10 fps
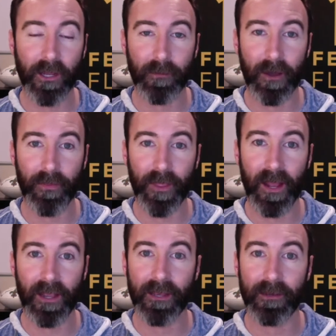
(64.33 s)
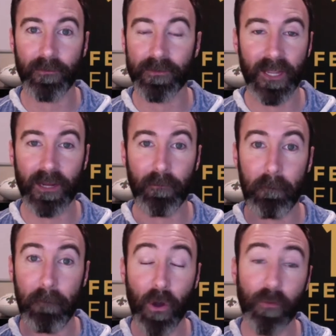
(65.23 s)
about that and it was like,
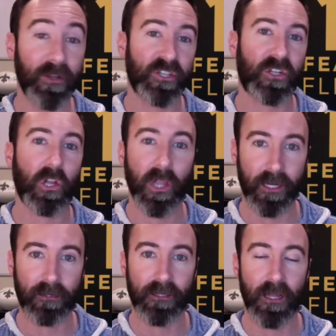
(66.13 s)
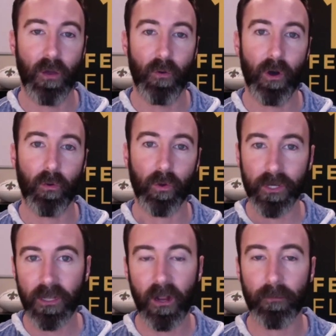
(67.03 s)
boom, it just clicked. Well, we're going
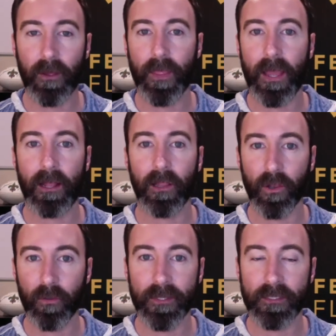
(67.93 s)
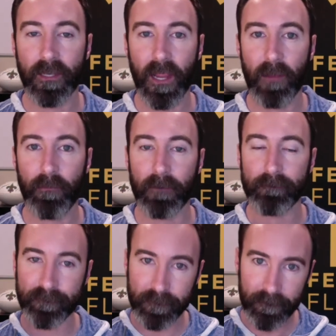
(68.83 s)
to talk about that a little bit today, but
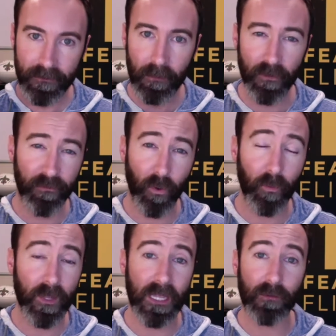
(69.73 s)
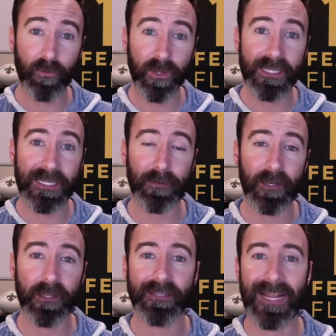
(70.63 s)
before we get really deep into
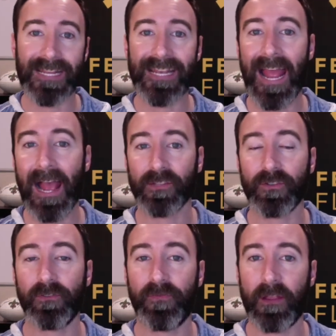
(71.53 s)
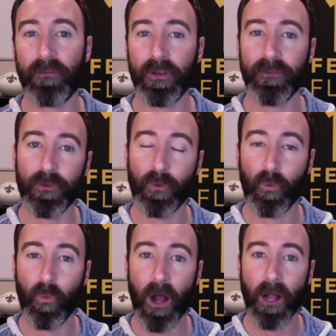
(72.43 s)
this, I need to ask you a favor. If you are
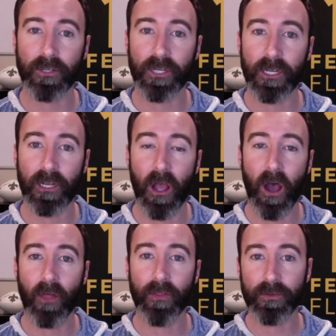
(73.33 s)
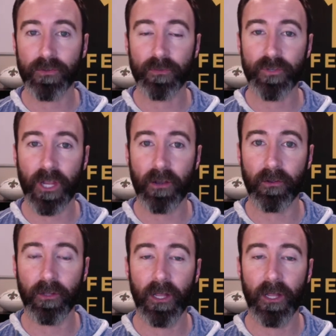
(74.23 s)
watching on the YouTube channel,